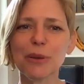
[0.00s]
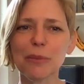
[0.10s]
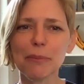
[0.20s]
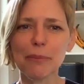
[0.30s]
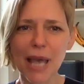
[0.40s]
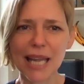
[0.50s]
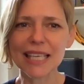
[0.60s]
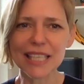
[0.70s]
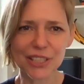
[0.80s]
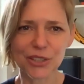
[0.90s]
many
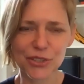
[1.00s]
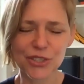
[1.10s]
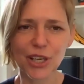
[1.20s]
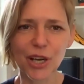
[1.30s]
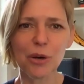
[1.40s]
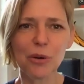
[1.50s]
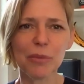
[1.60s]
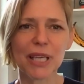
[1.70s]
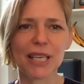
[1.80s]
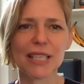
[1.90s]
years ago
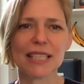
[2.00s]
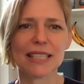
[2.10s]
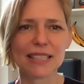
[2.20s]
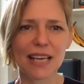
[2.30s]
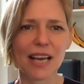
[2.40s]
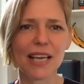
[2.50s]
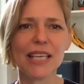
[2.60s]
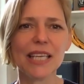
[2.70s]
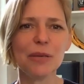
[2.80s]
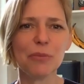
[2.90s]
because a
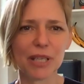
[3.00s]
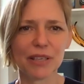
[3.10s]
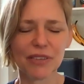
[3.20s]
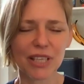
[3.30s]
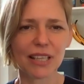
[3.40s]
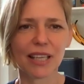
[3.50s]
tiny bit of it,